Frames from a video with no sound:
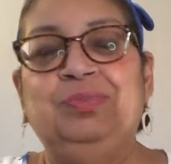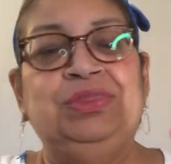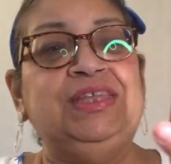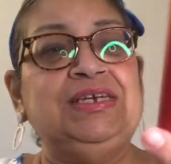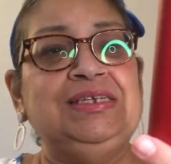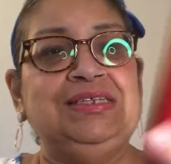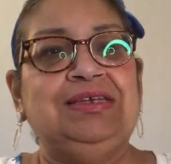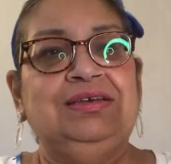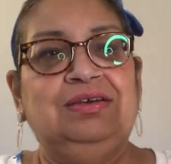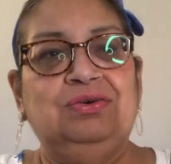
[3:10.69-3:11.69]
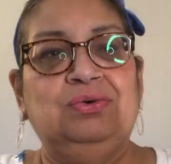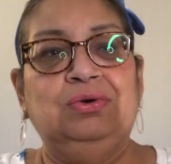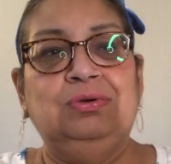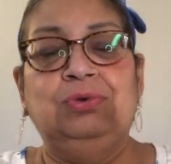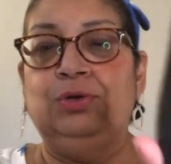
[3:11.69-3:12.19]
this
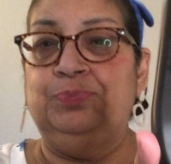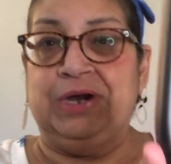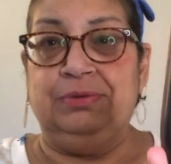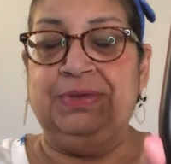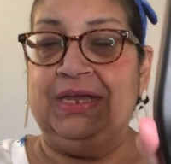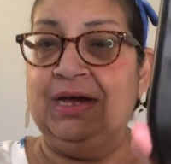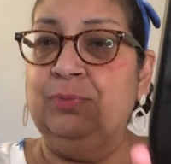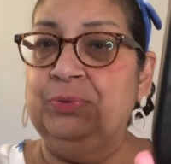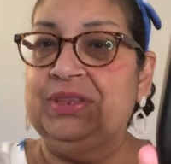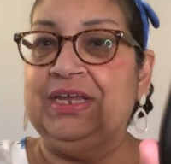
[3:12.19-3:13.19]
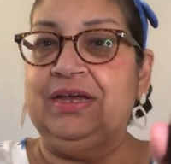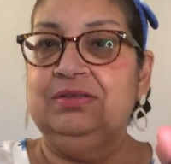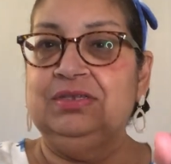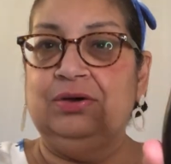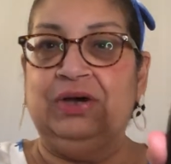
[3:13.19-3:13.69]
will probably help with
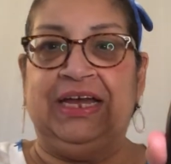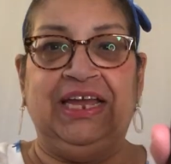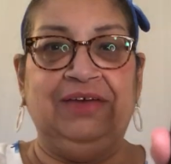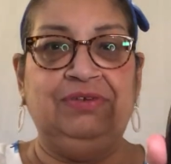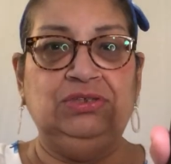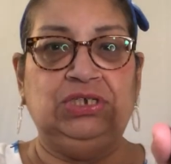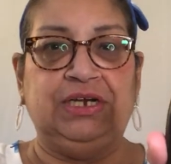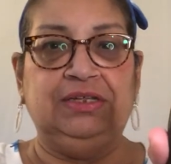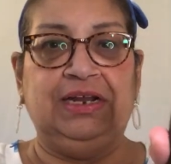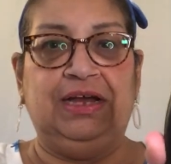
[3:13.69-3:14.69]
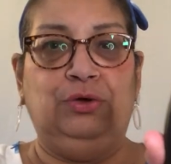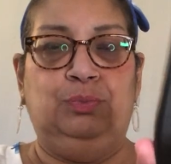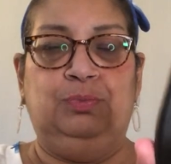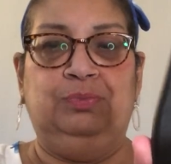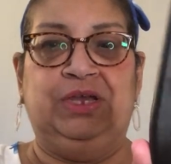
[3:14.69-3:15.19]
that. So I haven't checked it out
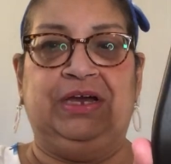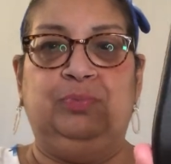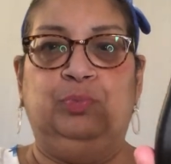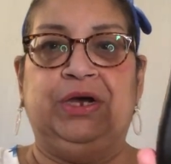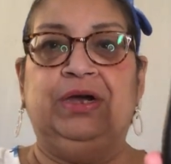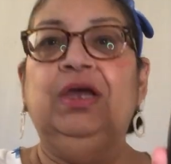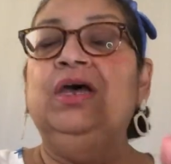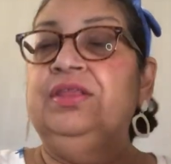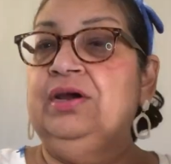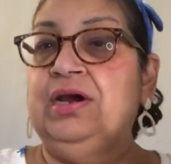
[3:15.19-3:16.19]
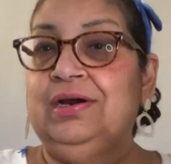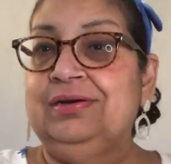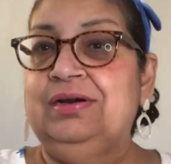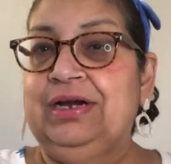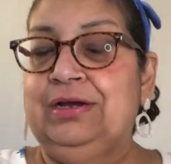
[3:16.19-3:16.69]
yet, but there
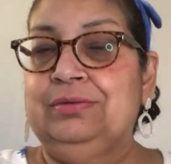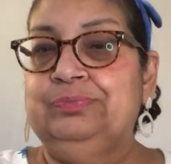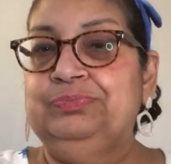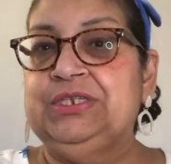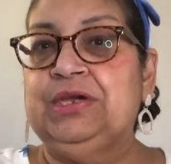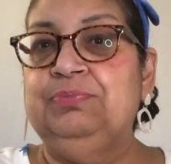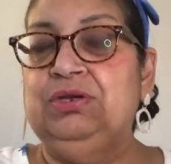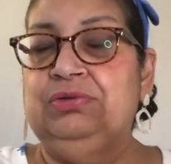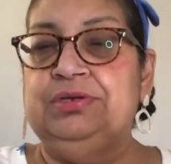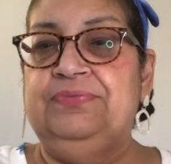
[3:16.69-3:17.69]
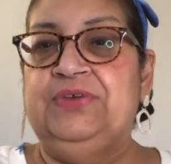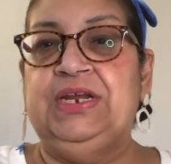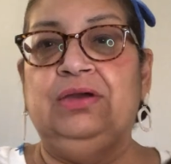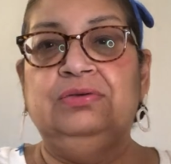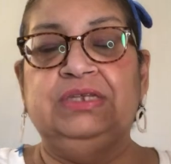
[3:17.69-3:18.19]
are, some YouTube
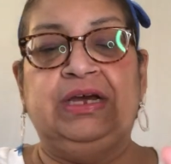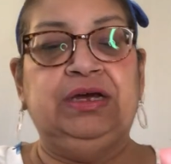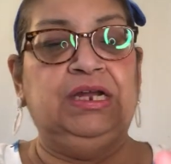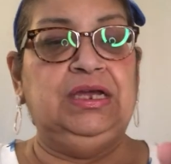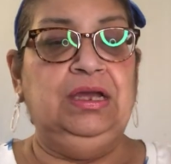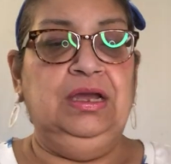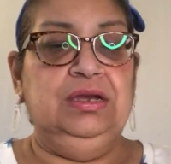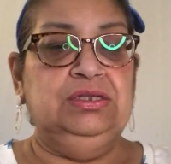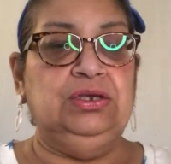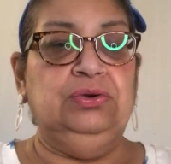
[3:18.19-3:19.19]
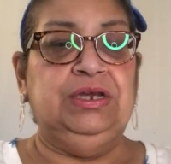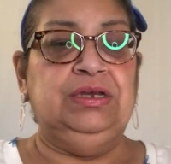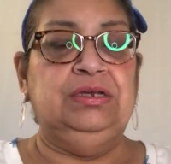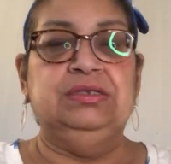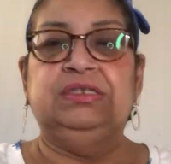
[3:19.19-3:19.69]
videos on it. So
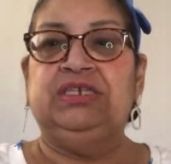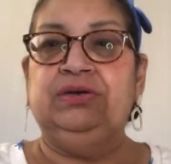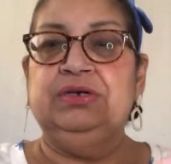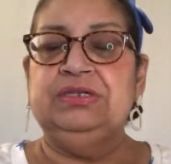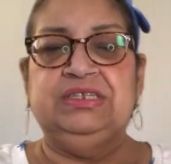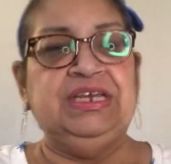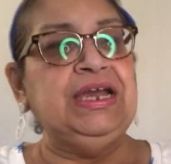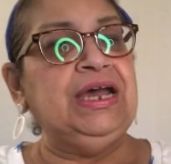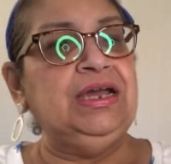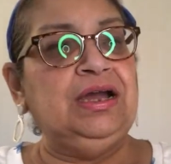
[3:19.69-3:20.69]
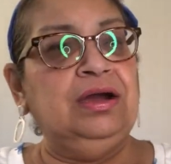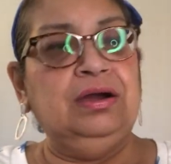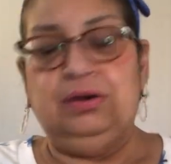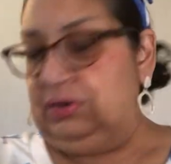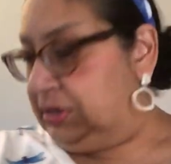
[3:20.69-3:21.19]
it is Cirrus,
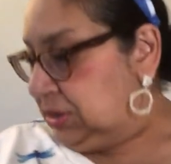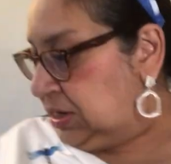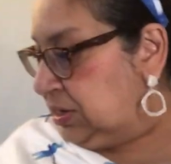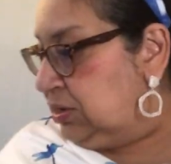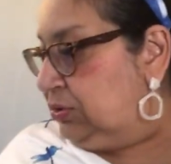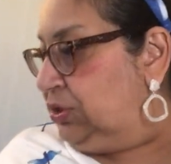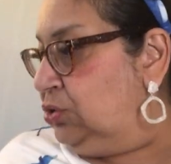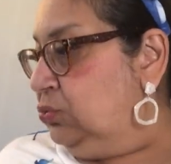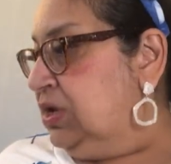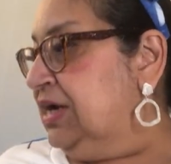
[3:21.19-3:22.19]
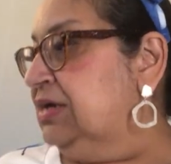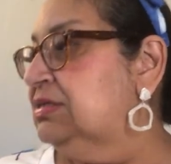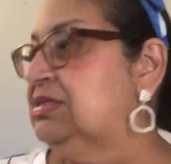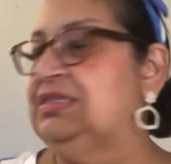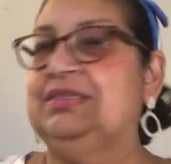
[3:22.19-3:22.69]

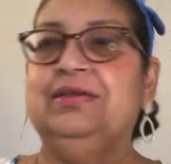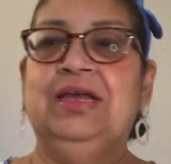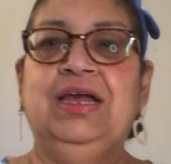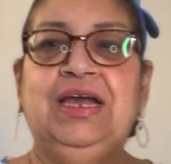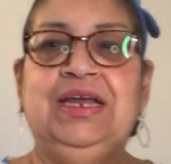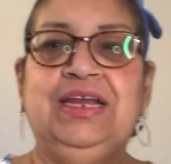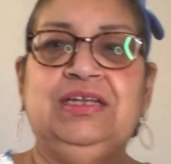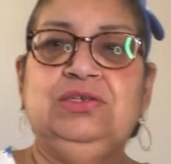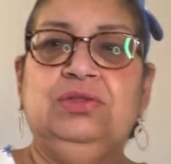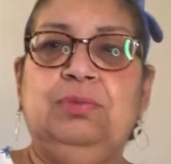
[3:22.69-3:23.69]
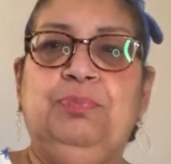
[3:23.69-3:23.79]
C-I-R-R-U-S, and that's what the